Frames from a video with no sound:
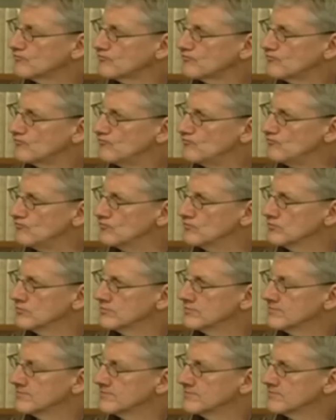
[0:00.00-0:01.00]

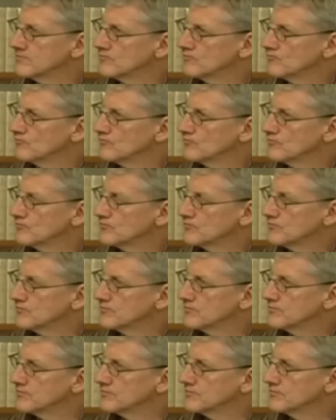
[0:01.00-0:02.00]

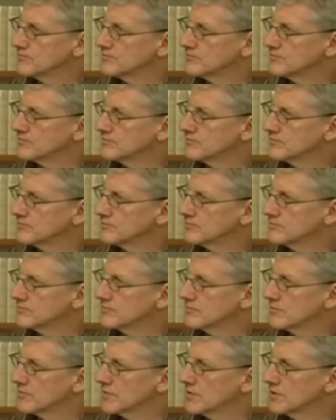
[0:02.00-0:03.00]

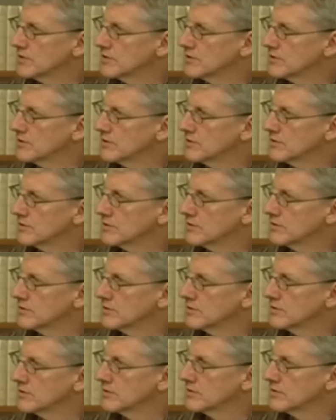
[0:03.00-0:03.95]
(not speaking)